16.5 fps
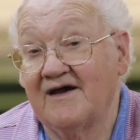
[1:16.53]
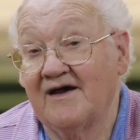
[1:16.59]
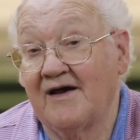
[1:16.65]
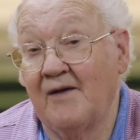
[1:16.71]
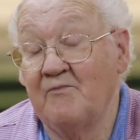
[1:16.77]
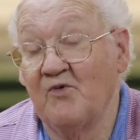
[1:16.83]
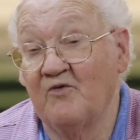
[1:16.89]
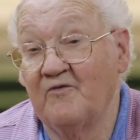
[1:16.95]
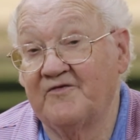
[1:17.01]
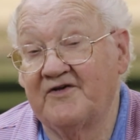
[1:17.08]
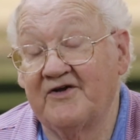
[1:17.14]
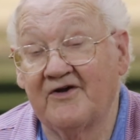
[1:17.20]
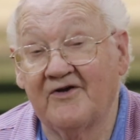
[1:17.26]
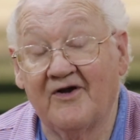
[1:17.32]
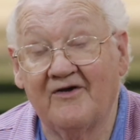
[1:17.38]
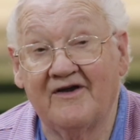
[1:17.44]
I moved
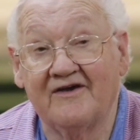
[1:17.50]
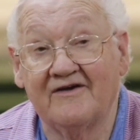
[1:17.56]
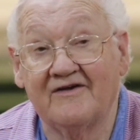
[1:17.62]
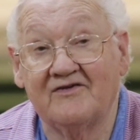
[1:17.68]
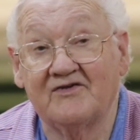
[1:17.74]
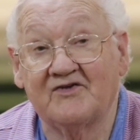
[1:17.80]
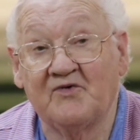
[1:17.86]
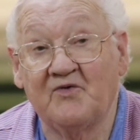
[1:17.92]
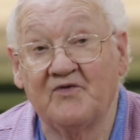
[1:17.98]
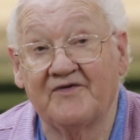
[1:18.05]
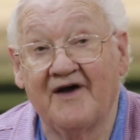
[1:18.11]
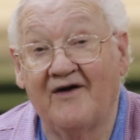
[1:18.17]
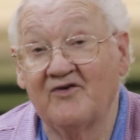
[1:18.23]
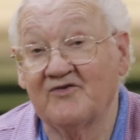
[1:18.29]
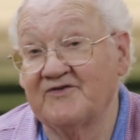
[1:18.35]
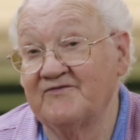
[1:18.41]
here in
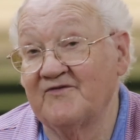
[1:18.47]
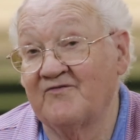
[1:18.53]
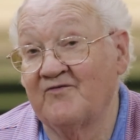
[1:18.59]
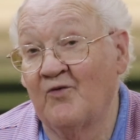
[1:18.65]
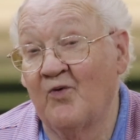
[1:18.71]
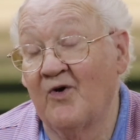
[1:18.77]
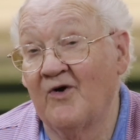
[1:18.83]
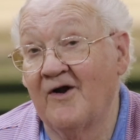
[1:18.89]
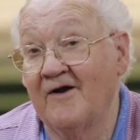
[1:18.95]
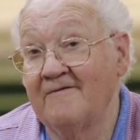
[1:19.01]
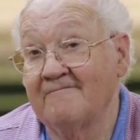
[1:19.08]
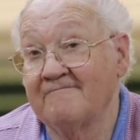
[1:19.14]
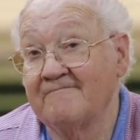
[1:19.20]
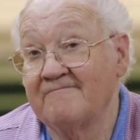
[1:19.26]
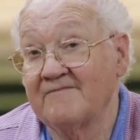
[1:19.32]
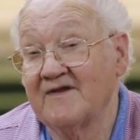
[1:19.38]

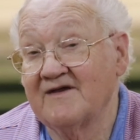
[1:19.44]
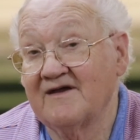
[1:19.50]
2004